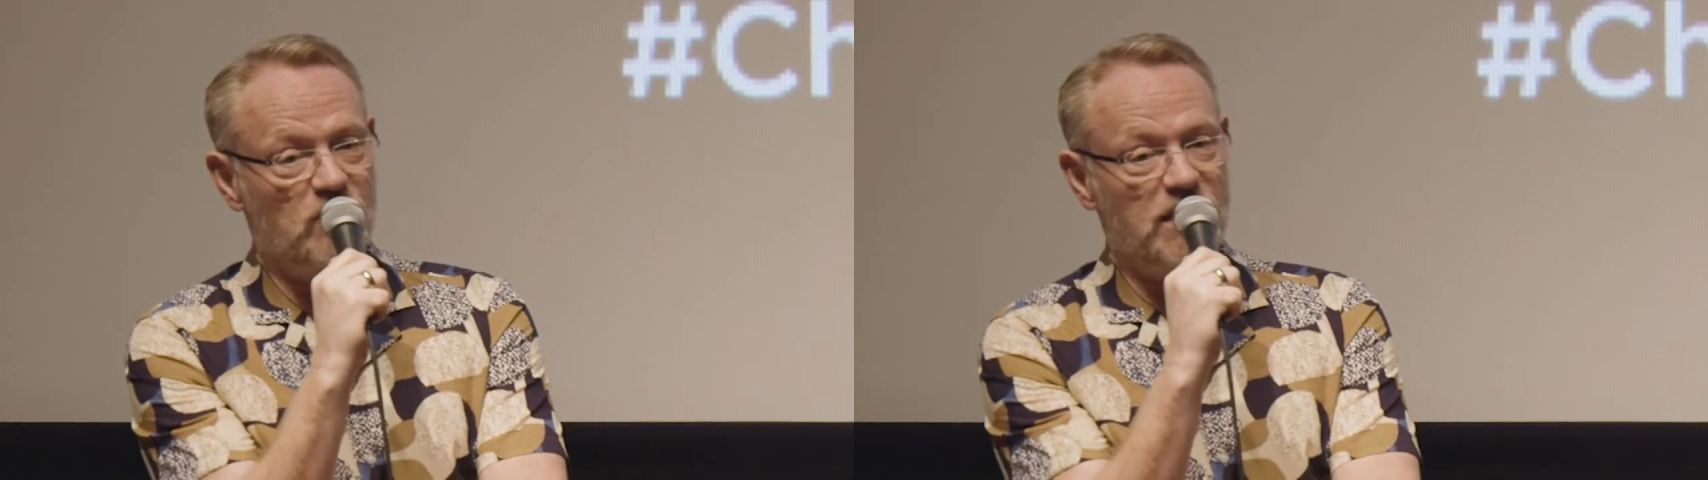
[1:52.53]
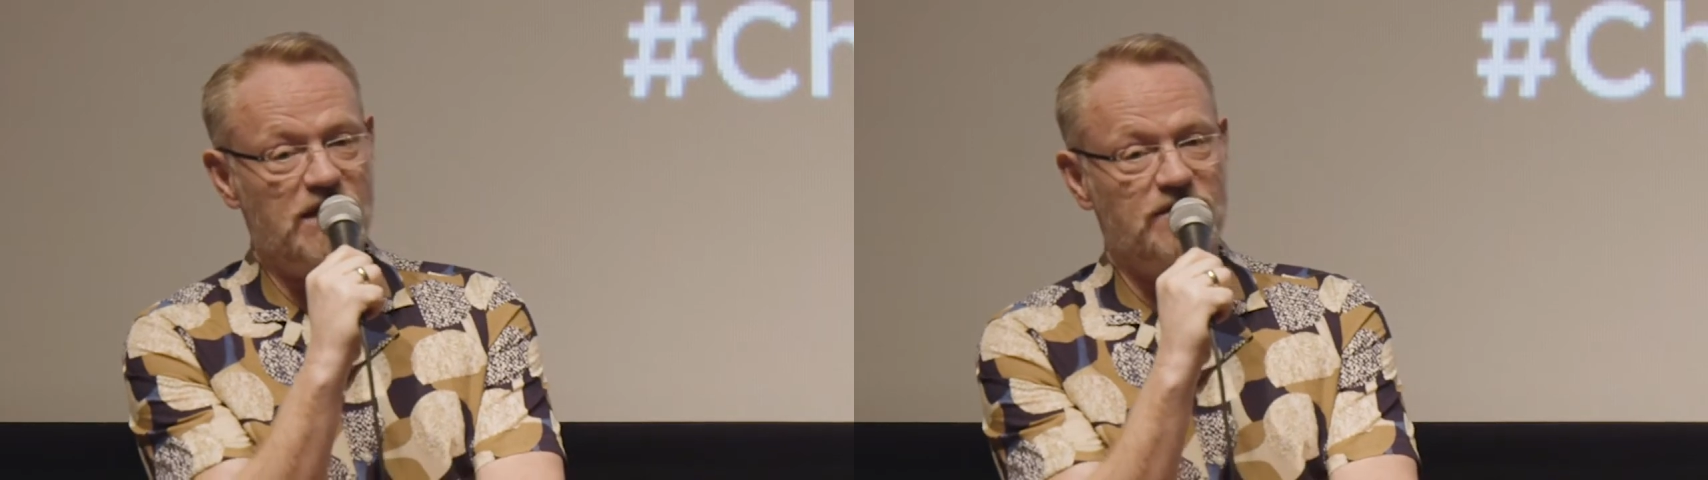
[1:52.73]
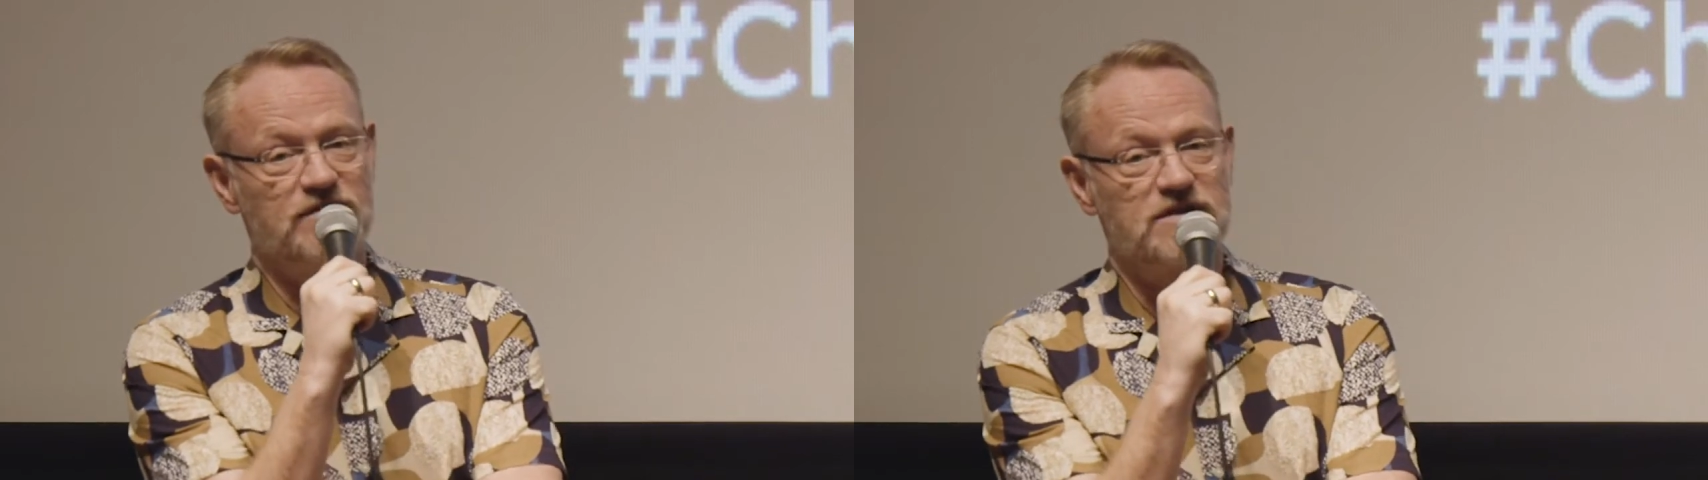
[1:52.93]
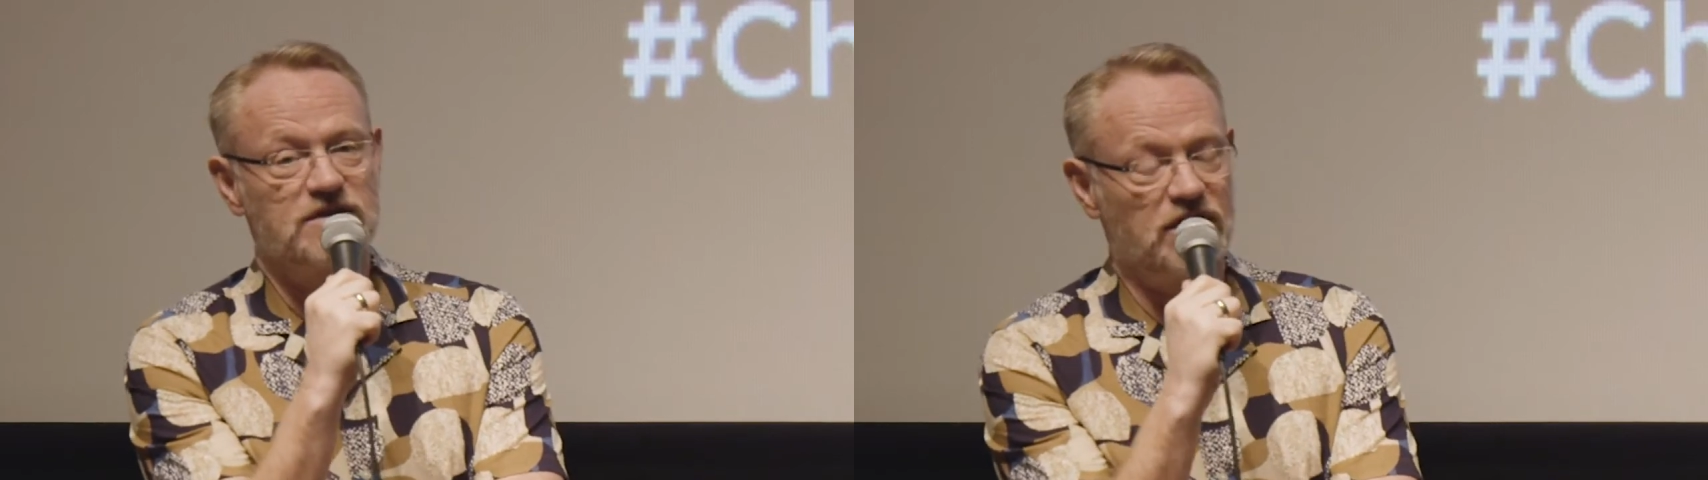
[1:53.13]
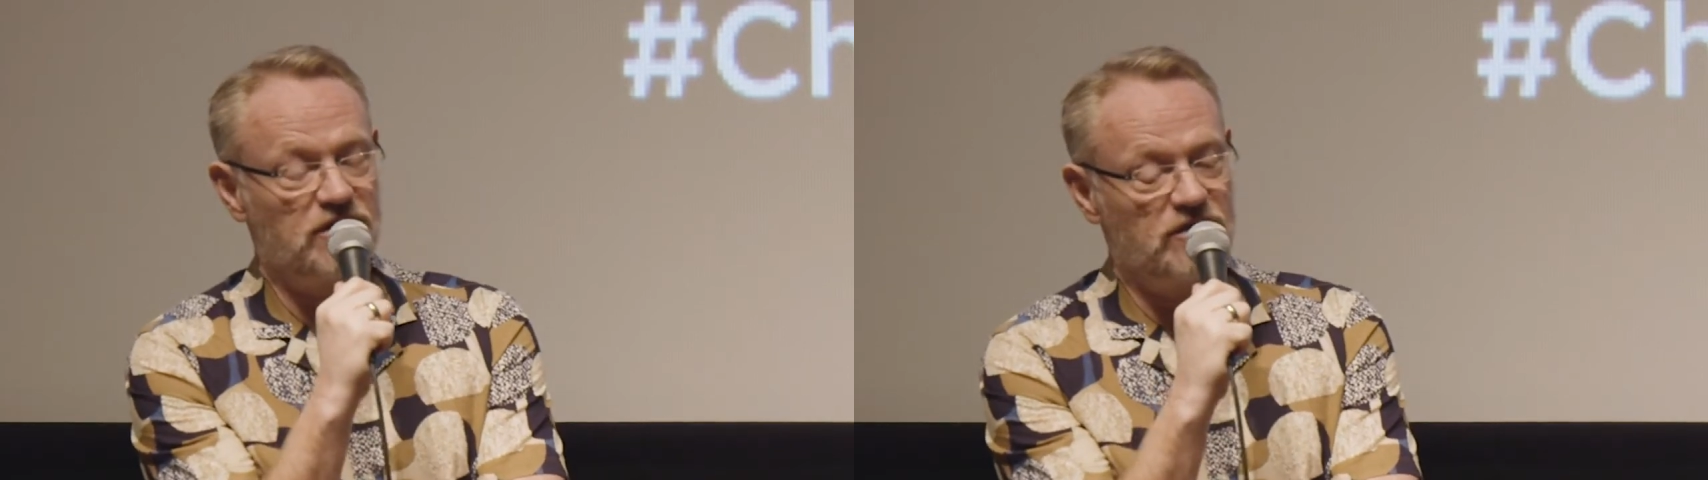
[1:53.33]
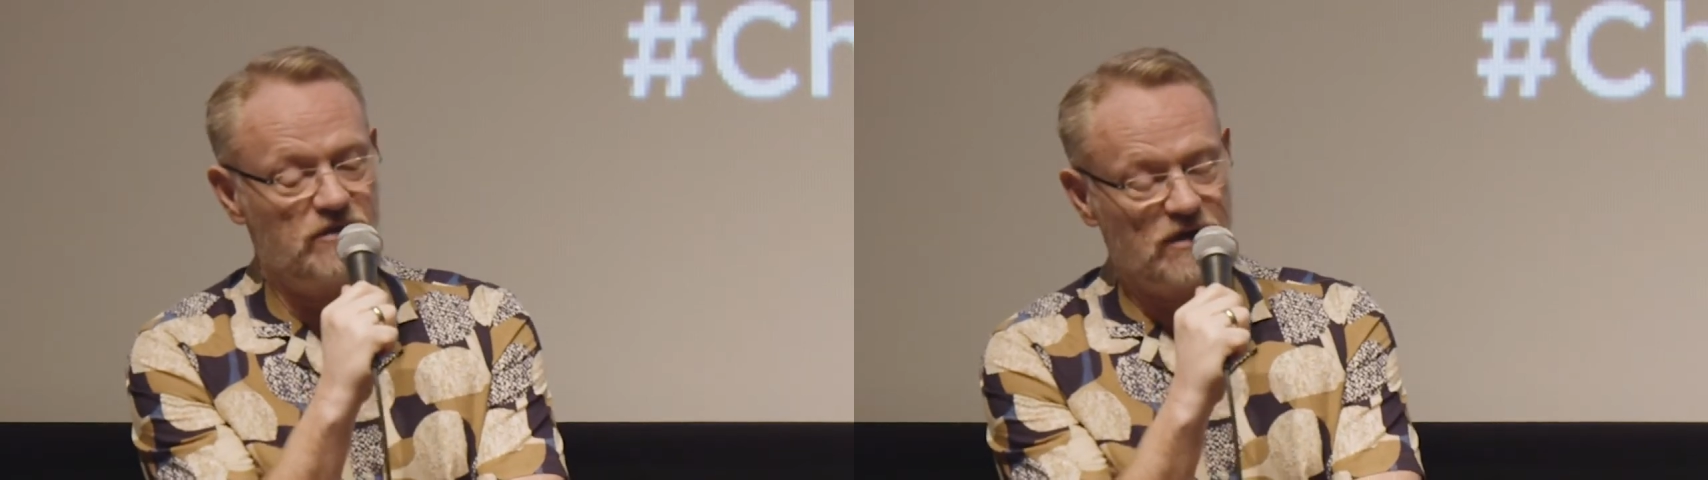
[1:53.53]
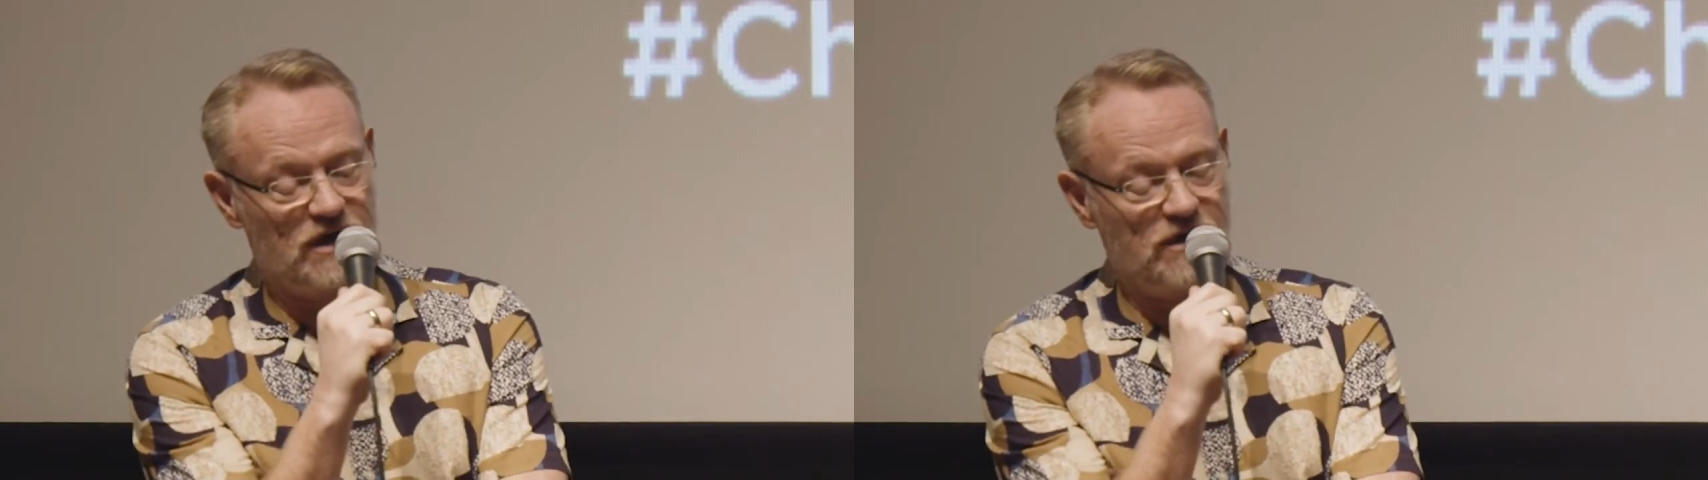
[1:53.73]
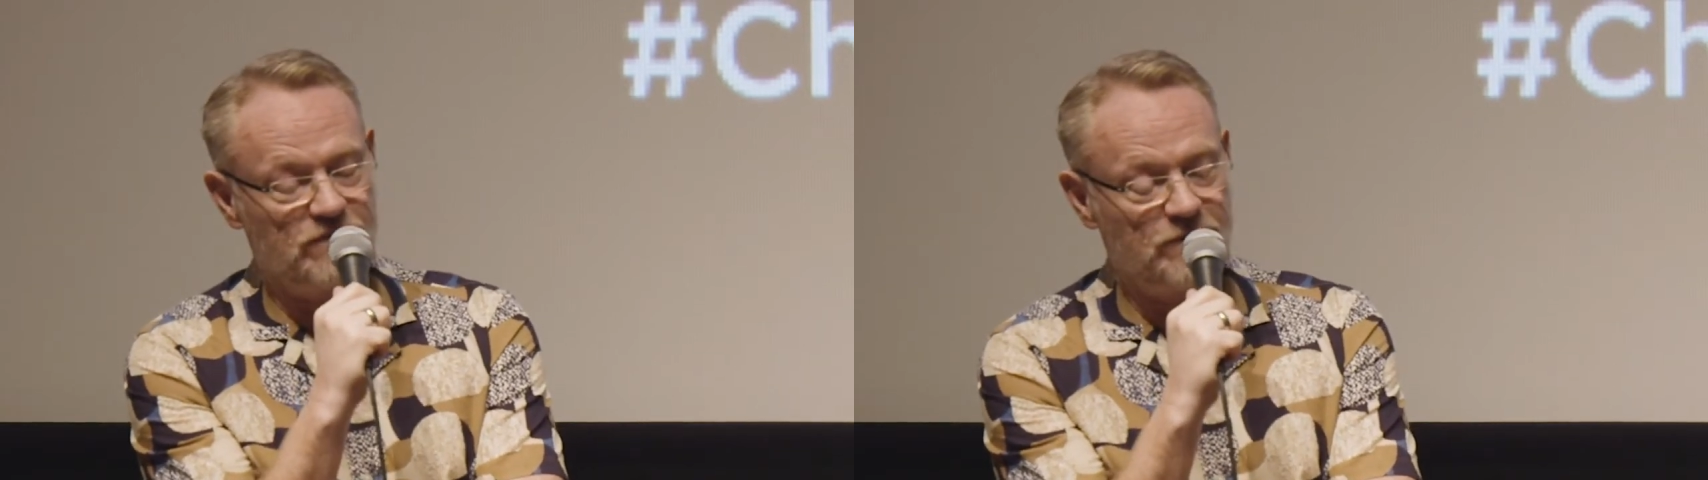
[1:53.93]
waves, so
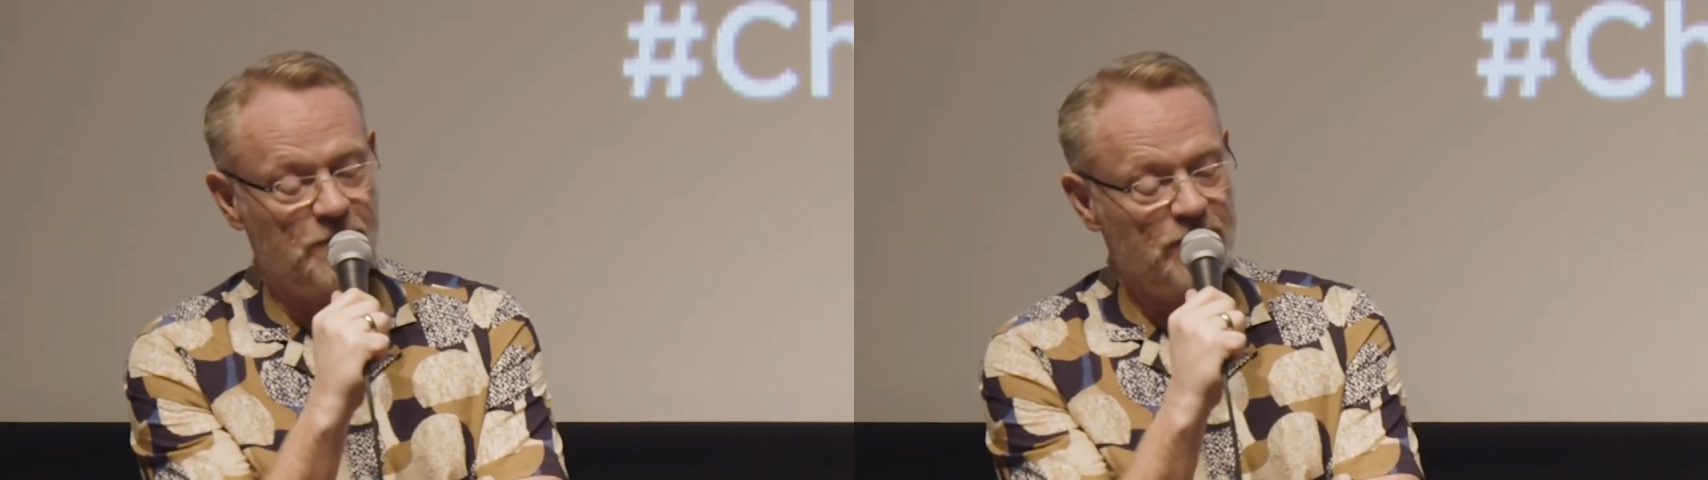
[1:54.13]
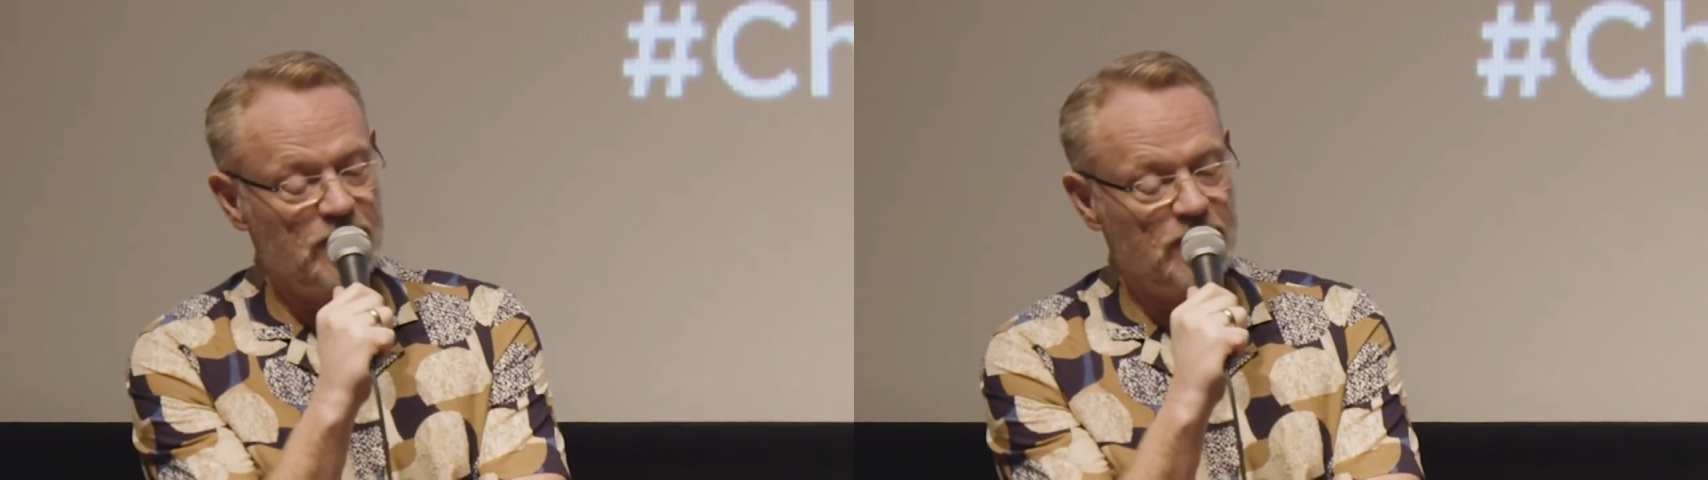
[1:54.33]
um,